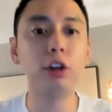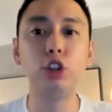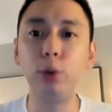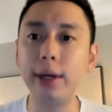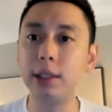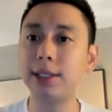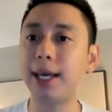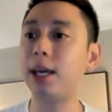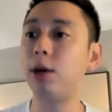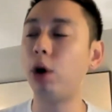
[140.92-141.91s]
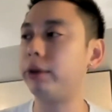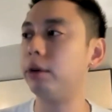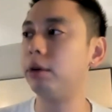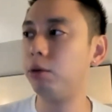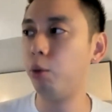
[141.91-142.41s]
you're doing is kicking water?
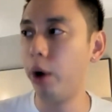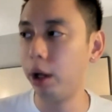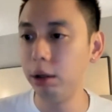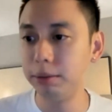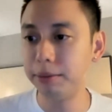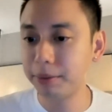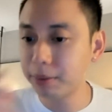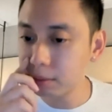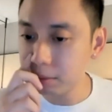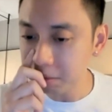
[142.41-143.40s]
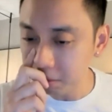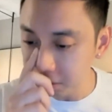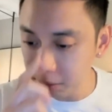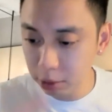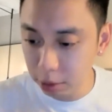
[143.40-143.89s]
Well,
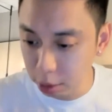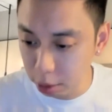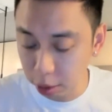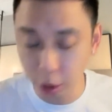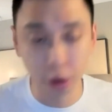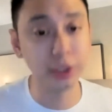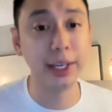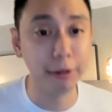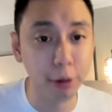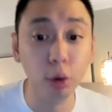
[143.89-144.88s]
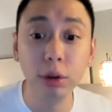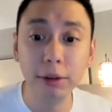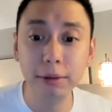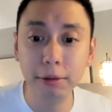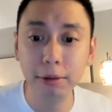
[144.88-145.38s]
you'll stay afloat
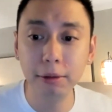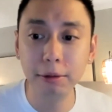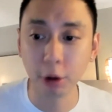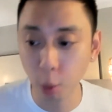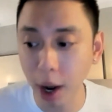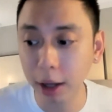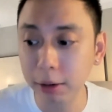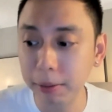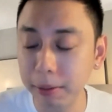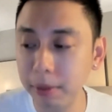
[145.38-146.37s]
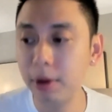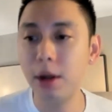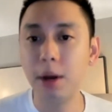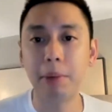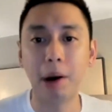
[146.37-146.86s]
for a while,
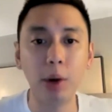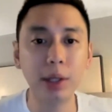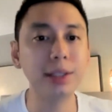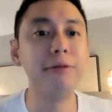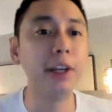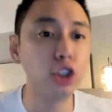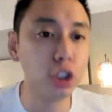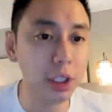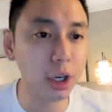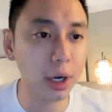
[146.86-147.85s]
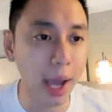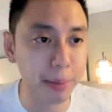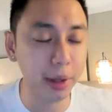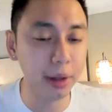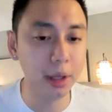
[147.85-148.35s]
but what's eventually going to
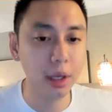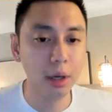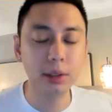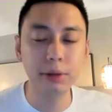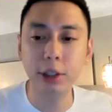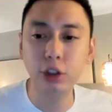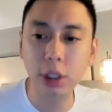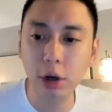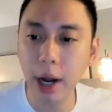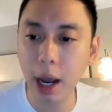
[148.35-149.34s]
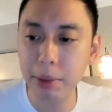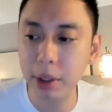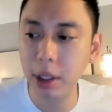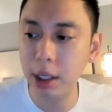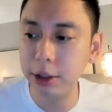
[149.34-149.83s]
happen? What's eventually going to
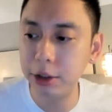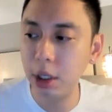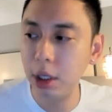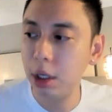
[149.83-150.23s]
happen is